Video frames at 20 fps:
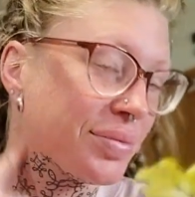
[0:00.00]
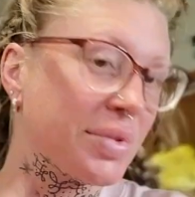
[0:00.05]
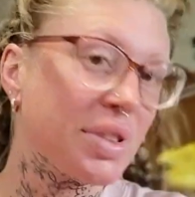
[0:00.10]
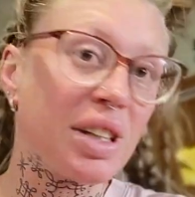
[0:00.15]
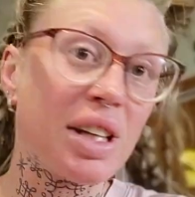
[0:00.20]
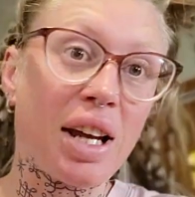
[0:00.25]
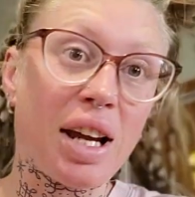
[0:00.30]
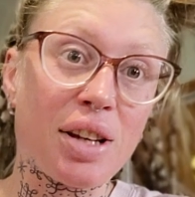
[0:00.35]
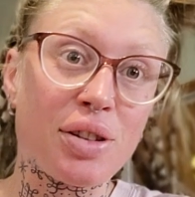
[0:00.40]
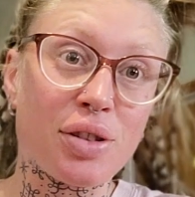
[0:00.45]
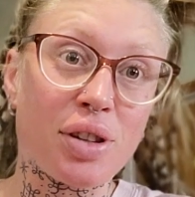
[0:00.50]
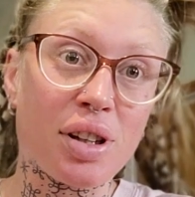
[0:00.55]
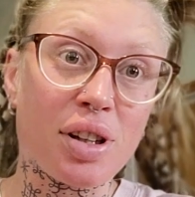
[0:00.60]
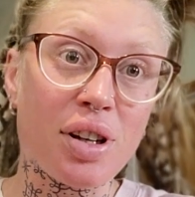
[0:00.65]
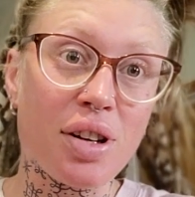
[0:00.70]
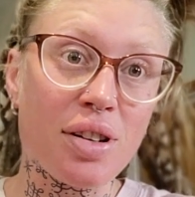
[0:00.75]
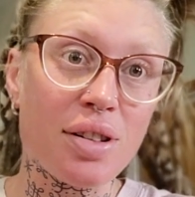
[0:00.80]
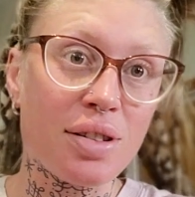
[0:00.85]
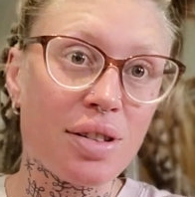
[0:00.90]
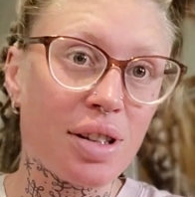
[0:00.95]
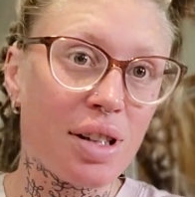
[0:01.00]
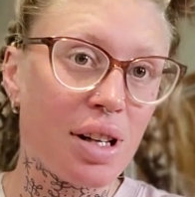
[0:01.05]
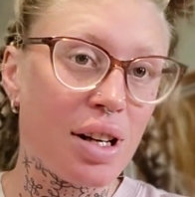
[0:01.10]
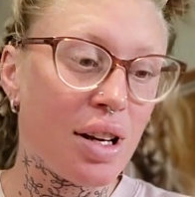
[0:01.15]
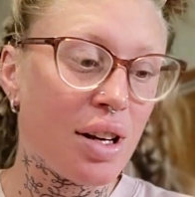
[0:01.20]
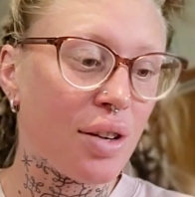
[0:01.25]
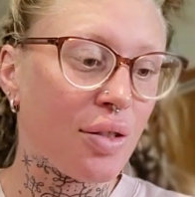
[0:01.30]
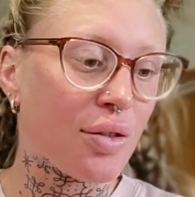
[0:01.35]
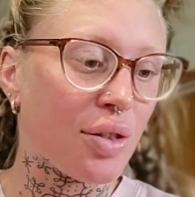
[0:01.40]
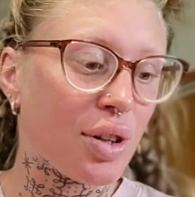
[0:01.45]
dehydrator
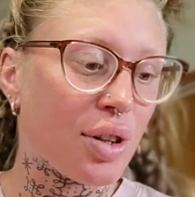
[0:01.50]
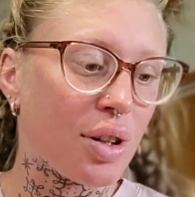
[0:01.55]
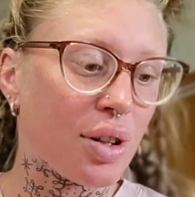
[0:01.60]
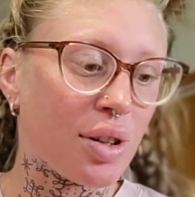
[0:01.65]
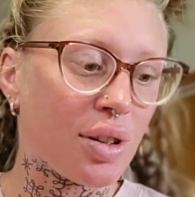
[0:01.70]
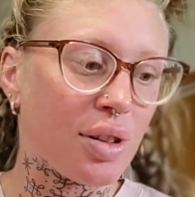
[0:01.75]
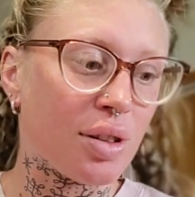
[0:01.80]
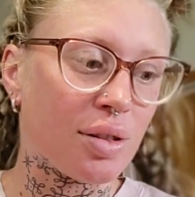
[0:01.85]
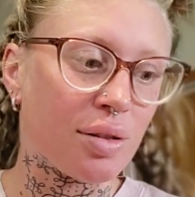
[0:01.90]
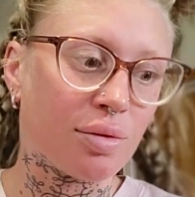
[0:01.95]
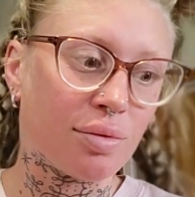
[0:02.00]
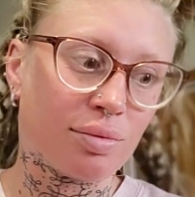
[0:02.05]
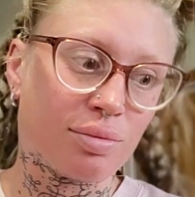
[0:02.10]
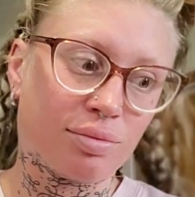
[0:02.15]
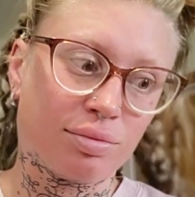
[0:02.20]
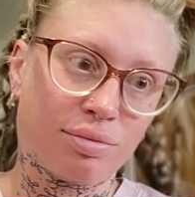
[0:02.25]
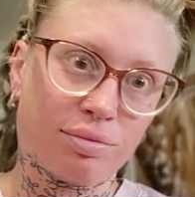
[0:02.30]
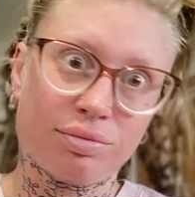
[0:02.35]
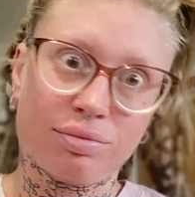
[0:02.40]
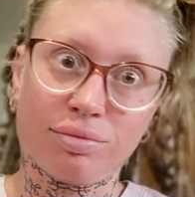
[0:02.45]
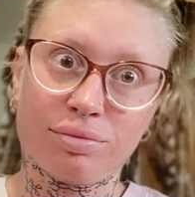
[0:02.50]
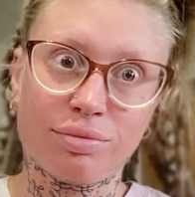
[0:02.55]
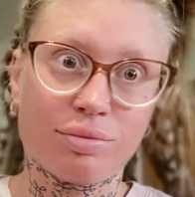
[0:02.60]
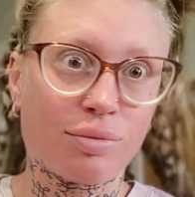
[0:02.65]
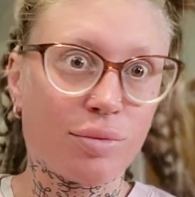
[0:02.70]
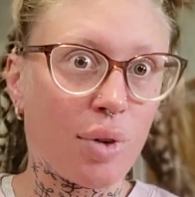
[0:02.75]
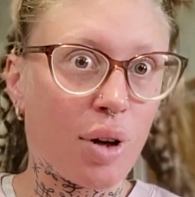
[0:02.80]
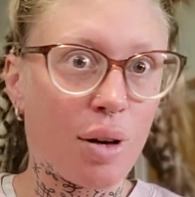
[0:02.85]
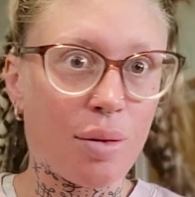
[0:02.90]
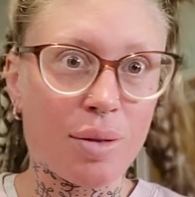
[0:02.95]
for
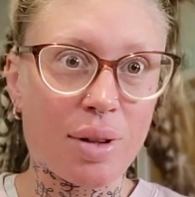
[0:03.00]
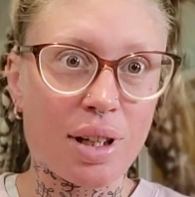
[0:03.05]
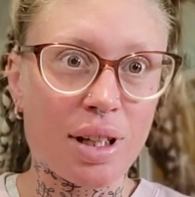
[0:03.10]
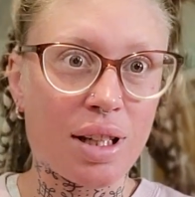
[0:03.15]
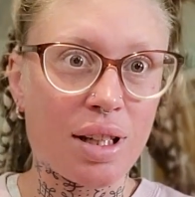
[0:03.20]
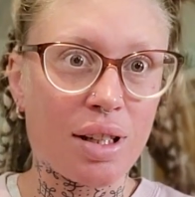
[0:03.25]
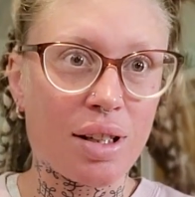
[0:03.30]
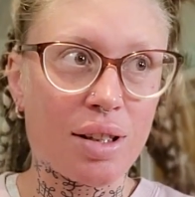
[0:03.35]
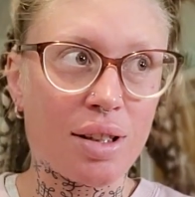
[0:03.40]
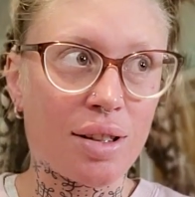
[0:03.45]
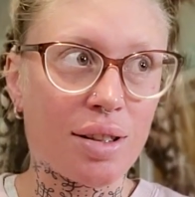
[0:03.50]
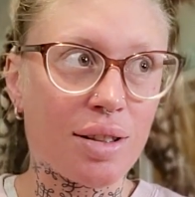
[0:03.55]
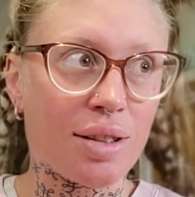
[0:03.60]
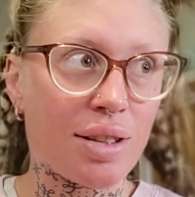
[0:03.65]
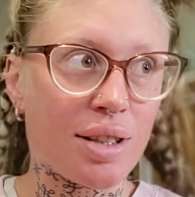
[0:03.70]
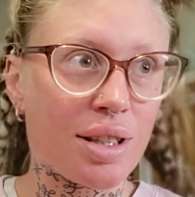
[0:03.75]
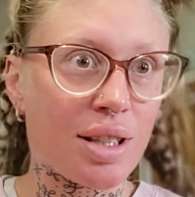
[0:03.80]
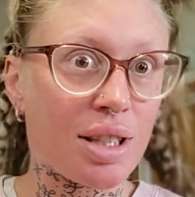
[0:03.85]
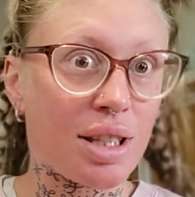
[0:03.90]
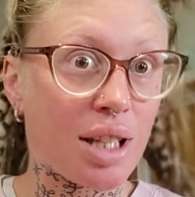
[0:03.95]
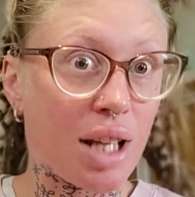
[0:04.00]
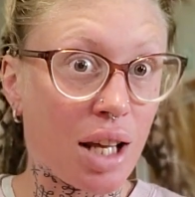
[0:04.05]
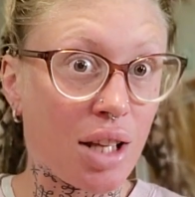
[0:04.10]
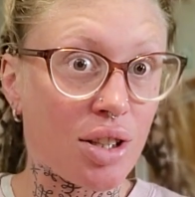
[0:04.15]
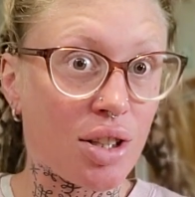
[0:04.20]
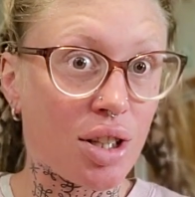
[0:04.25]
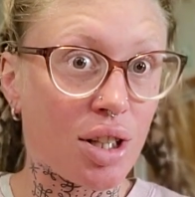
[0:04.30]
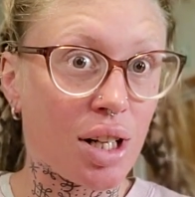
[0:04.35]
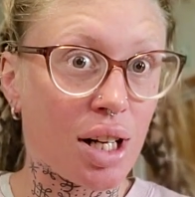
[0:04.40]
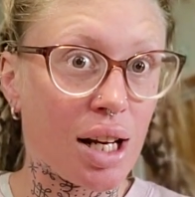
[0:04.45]
probably since
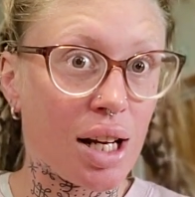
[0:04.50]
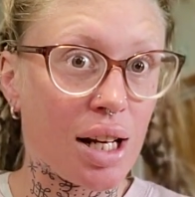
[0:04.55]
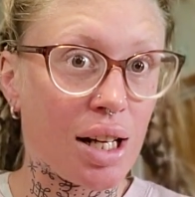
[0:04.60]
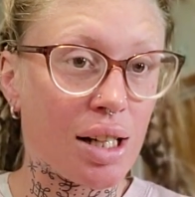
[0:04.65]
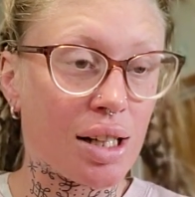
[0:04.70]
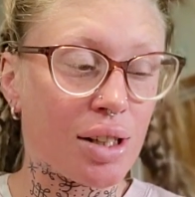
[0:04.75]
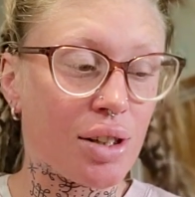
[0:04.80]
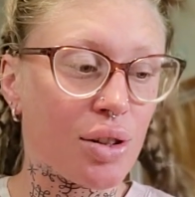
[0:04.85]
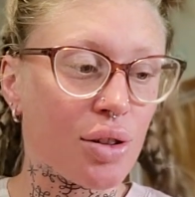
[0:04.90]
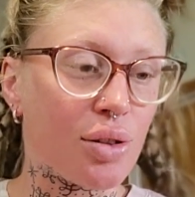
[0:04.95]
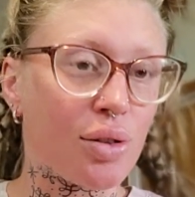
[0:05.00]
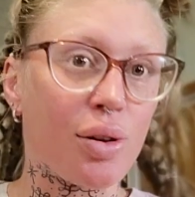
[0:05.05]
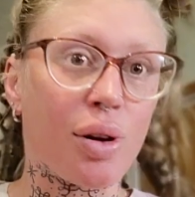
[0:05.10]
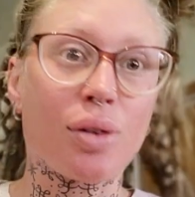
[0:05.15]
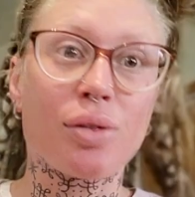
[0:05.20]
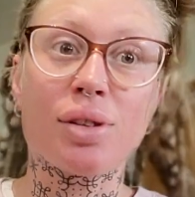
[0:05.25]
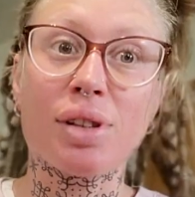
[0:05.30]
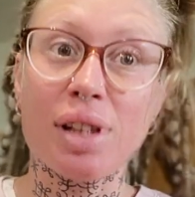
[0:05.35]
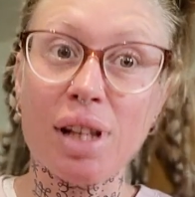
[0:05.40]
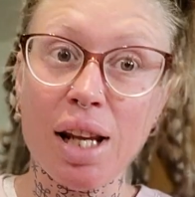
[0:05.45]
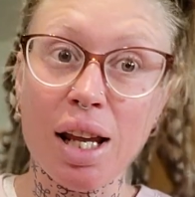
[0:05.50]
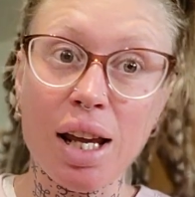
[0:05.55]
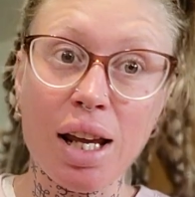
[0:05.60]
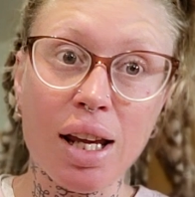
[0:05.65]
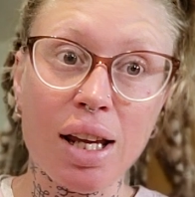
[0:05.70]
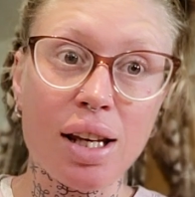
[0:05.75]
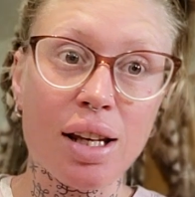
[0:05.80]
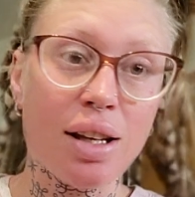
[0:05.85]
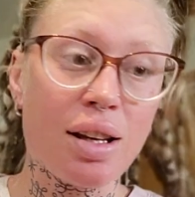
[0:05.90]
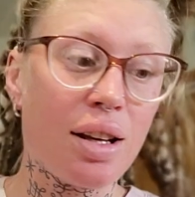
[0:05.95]
yesterday throughout
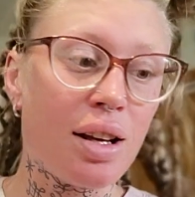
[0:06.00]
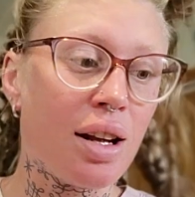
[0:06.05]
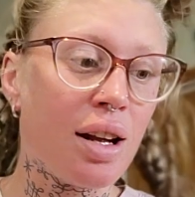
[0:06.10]
today.